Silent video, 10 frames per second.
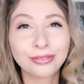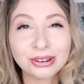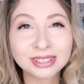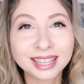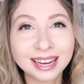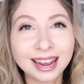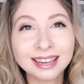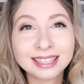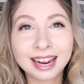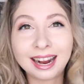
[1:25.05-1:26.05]
first thing
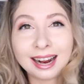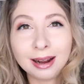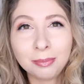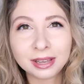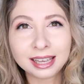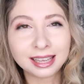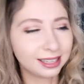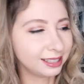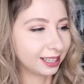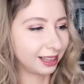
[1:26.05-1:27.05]
on top
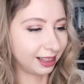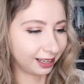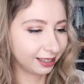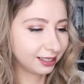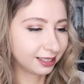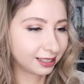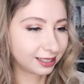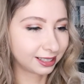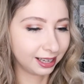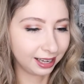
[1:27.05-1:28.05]
is this,
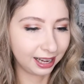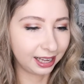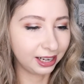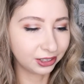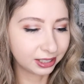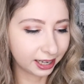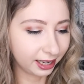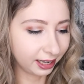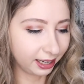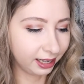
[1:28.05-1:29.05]
and it looks
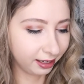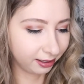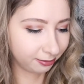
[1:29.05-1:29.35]
like it...